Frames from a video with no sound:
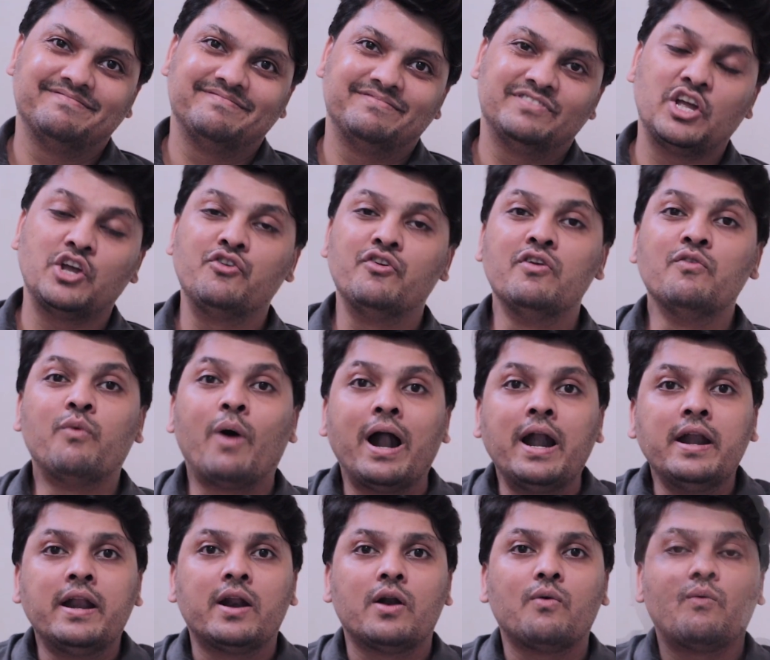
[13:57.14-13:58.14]
Now, you'll
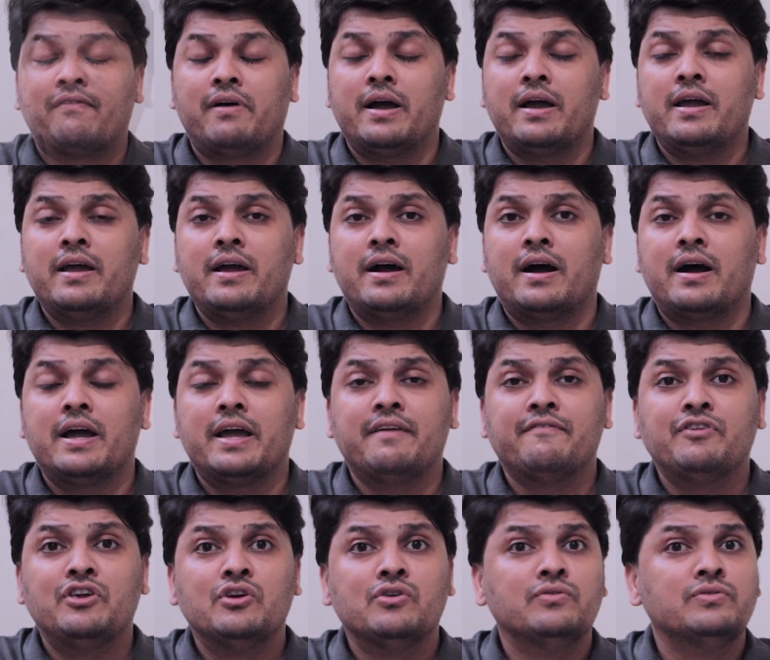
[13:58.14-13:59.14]
wonder why I have
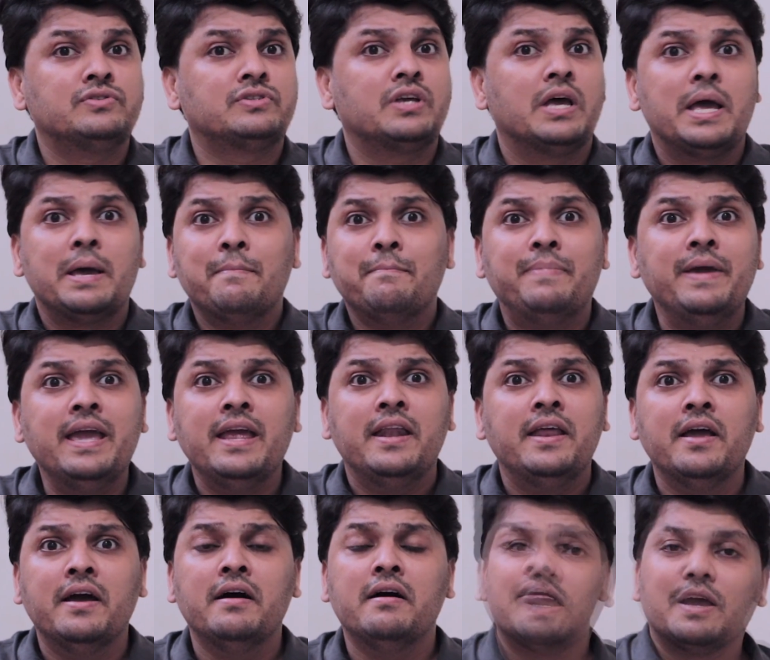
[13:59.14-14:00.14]
used been
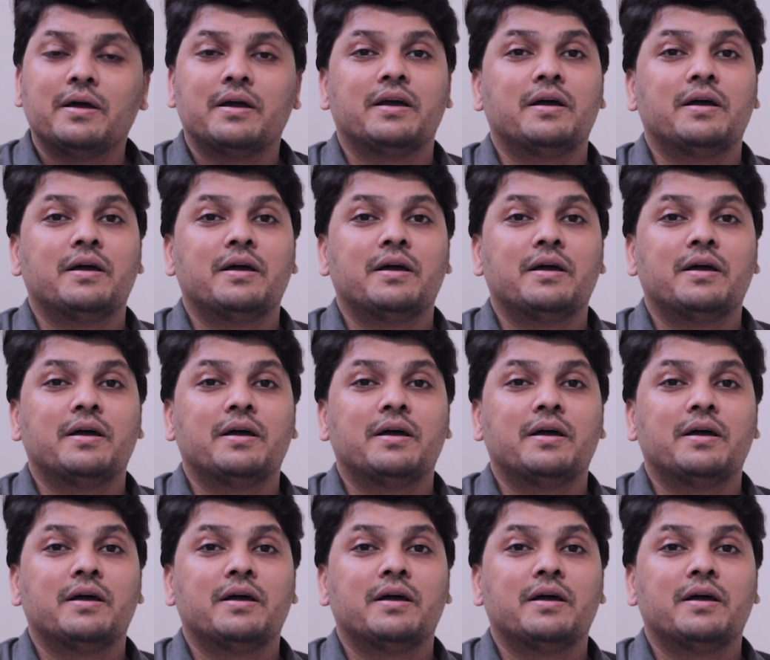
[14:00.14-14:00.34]
here.